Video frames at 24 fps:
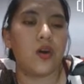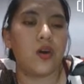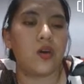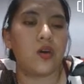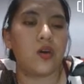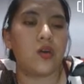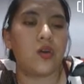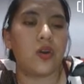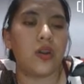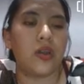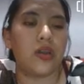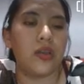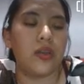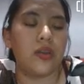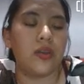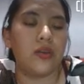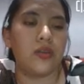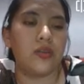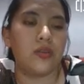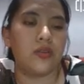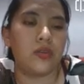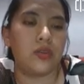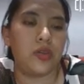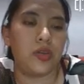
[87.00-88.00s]
Early,
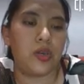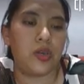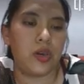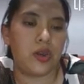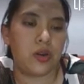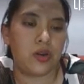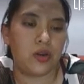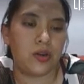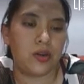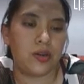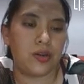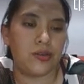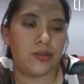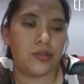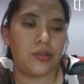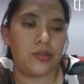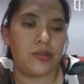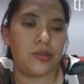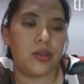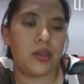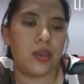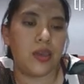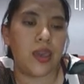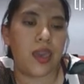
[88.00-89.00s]
the earliest.
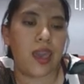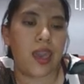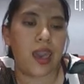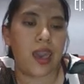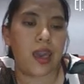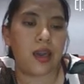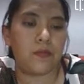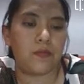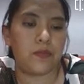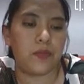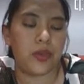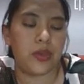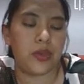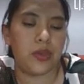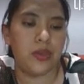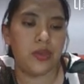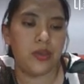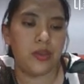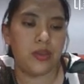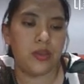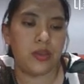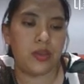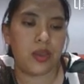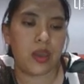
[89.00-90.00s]
Happy,
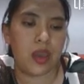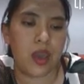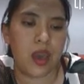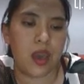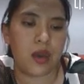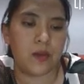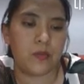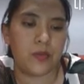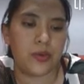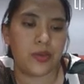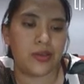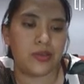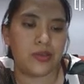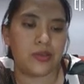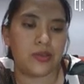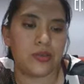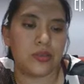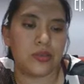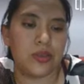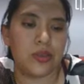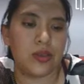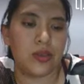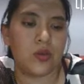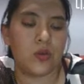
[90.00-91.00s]
the happiest.
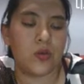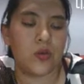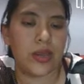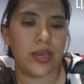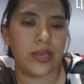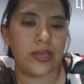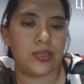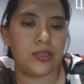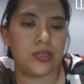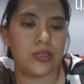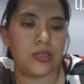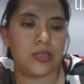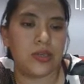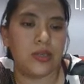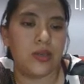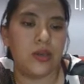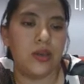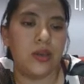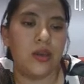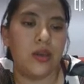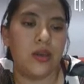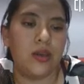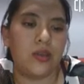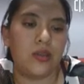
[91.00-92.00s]
Crazy,
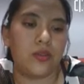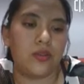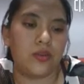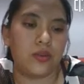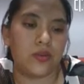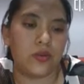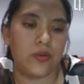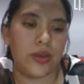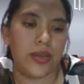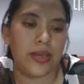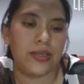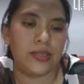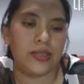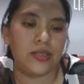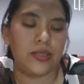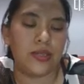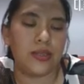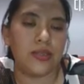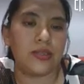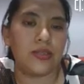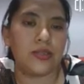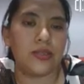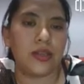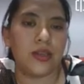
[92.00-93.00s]
the
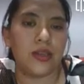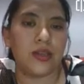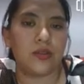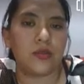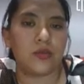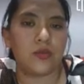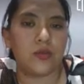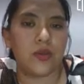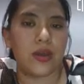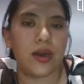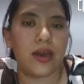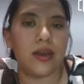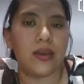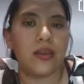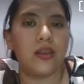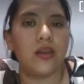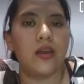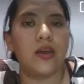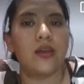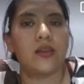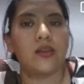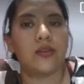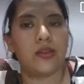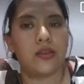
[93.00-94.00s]
craziest. And dry,
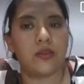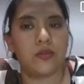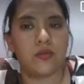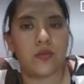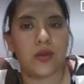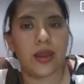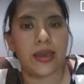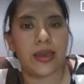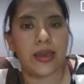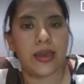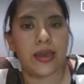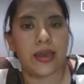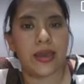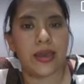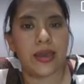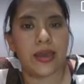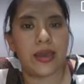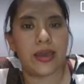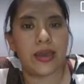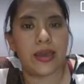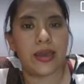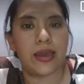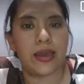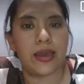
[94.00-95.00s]
the
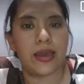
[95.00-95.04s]
driest.